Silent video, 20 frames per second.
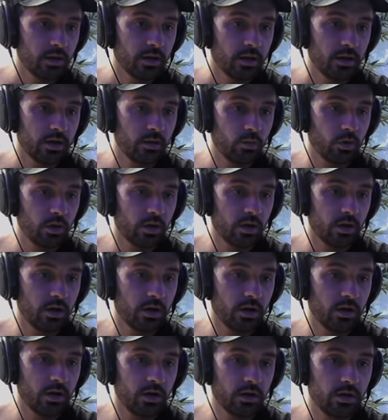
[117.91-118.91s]
and we're going
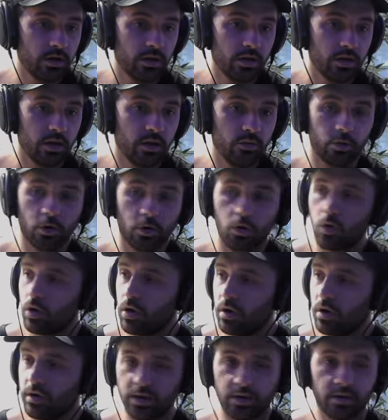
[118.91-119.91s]
to hit
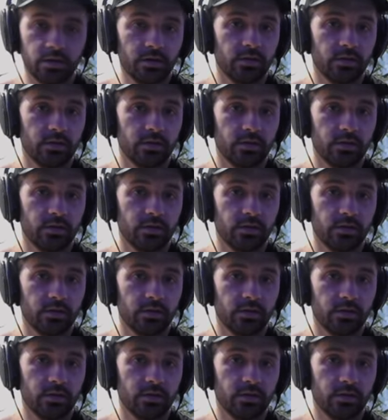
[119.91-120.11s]
record and